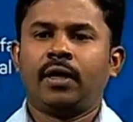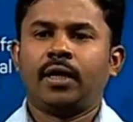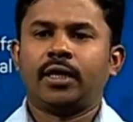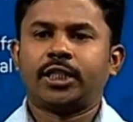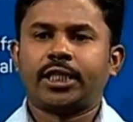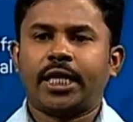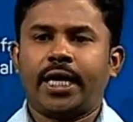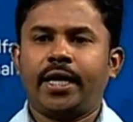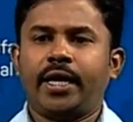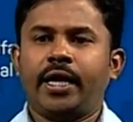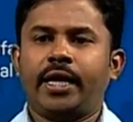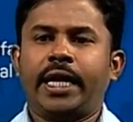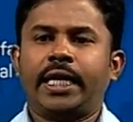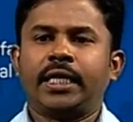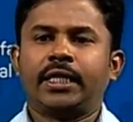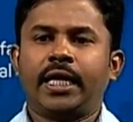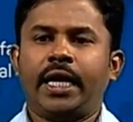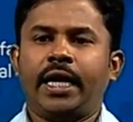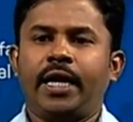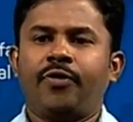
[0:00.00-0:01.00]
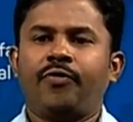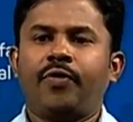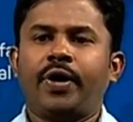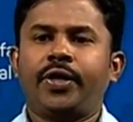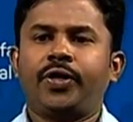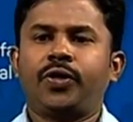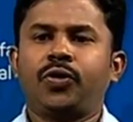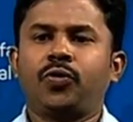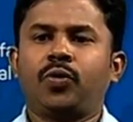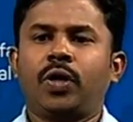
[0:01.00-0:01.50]
tiger and lion.
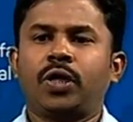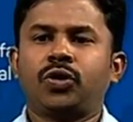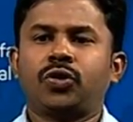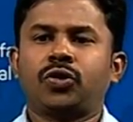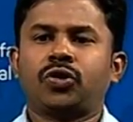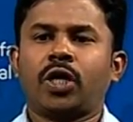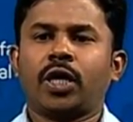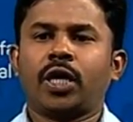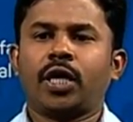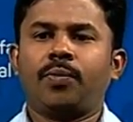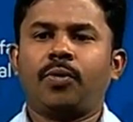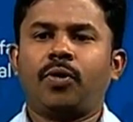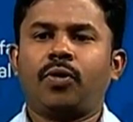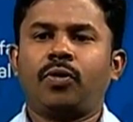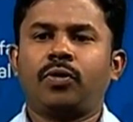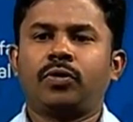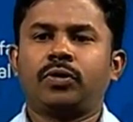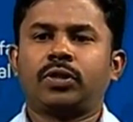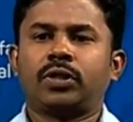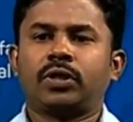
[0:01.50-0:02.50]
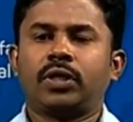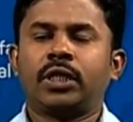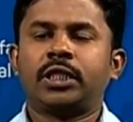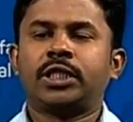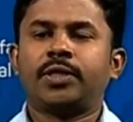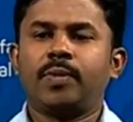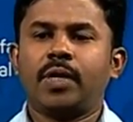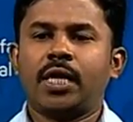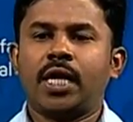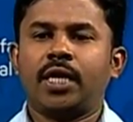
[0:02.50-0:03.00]
When you want to talk about
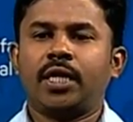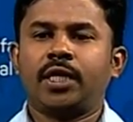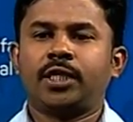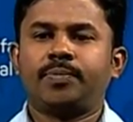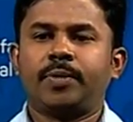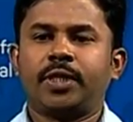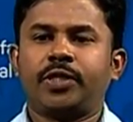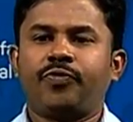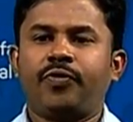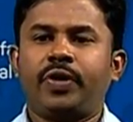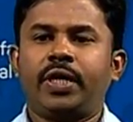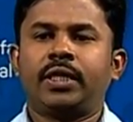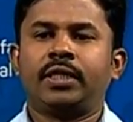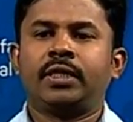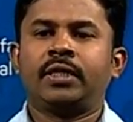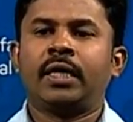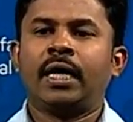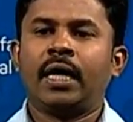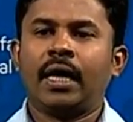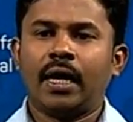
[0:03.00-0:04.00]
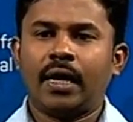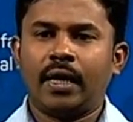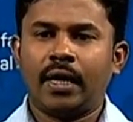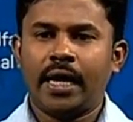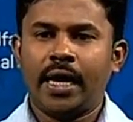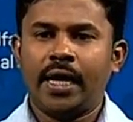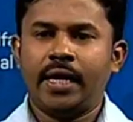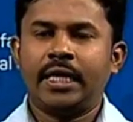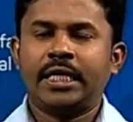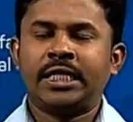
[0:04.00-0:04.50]
similarities between
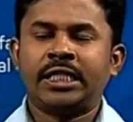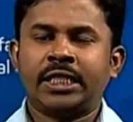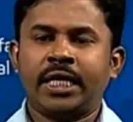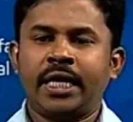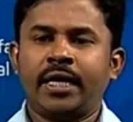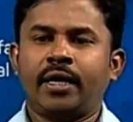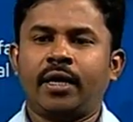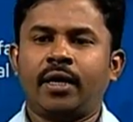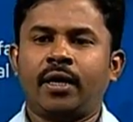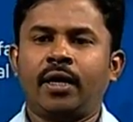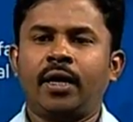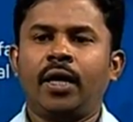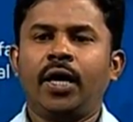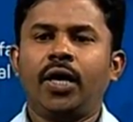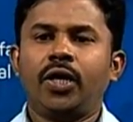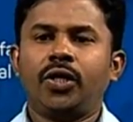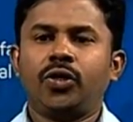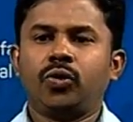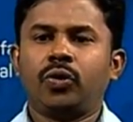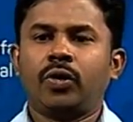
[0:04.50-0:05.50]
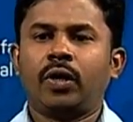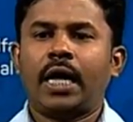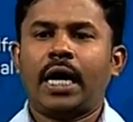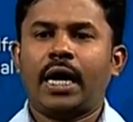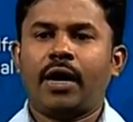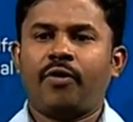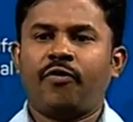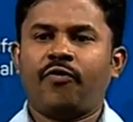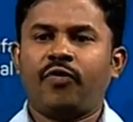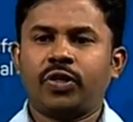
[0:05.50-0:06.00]
lion and tiger, you
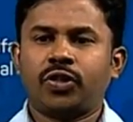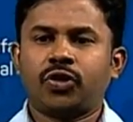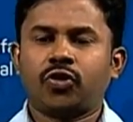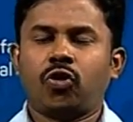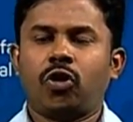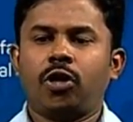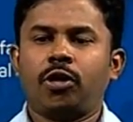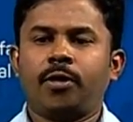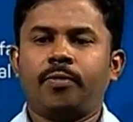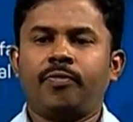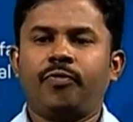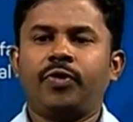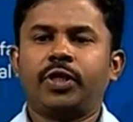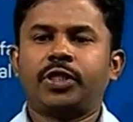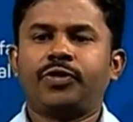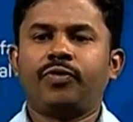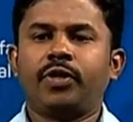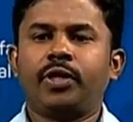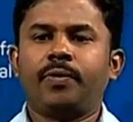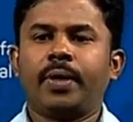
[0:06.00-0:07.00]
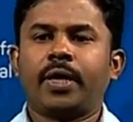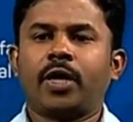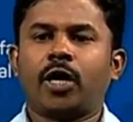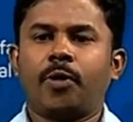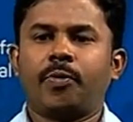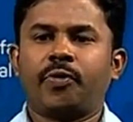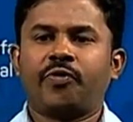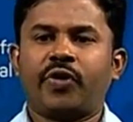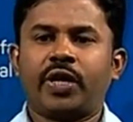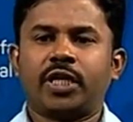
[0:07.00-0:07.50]
have first column which will be
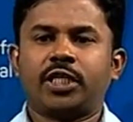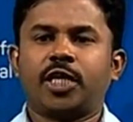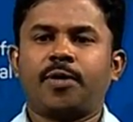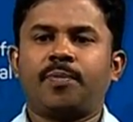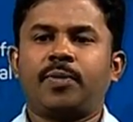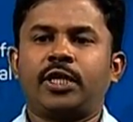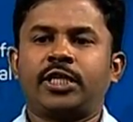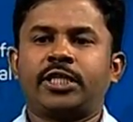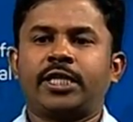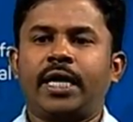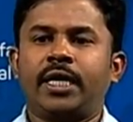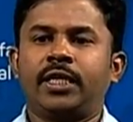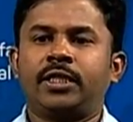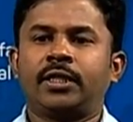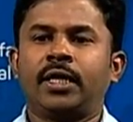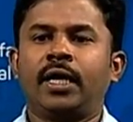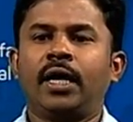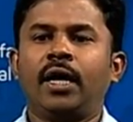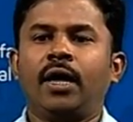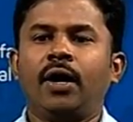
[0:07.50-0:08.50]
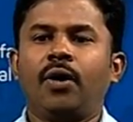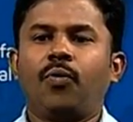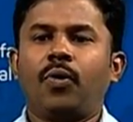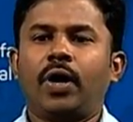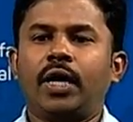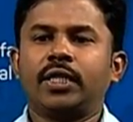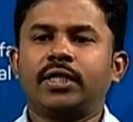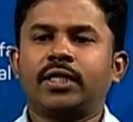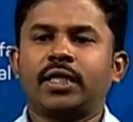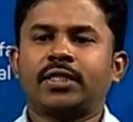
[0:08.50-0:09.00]
common. For example, size.
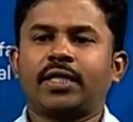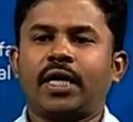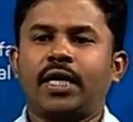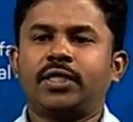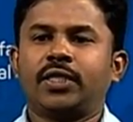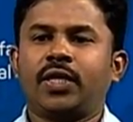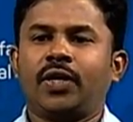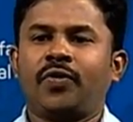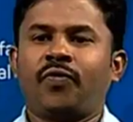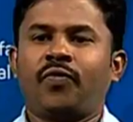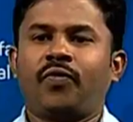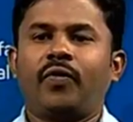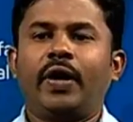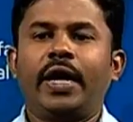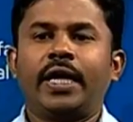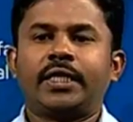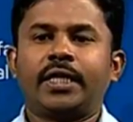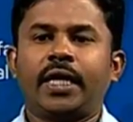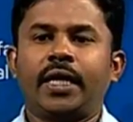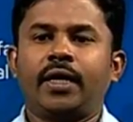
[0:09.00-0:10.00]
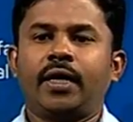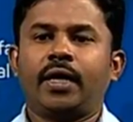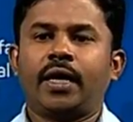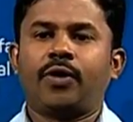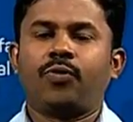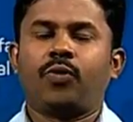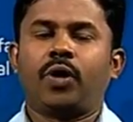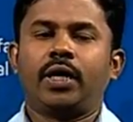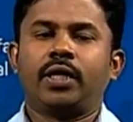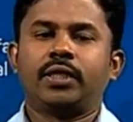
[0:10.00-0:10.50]
What is the size of a tiger
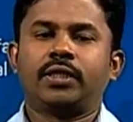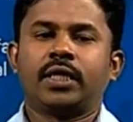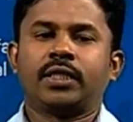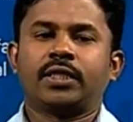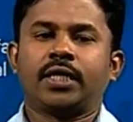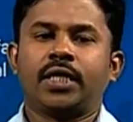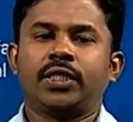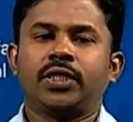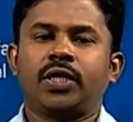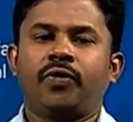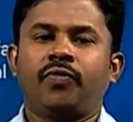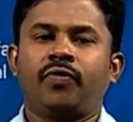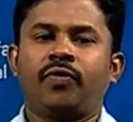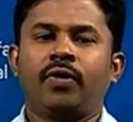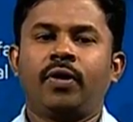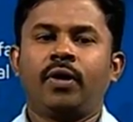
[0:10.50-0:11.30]
and what is the size of